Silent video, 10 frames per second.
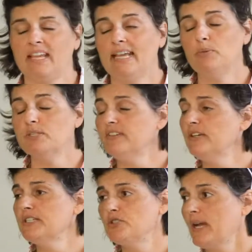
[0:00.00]
he was
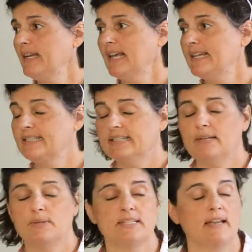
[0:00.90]
very straight-laced and
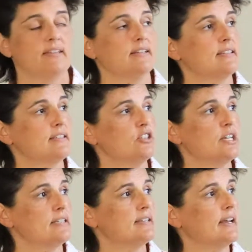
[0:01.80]
there was nothing to
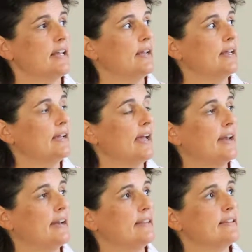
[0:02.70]
suggest that he
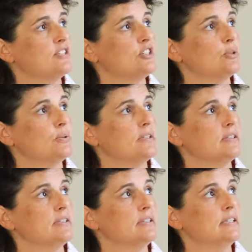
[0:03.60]
had anything to do with it.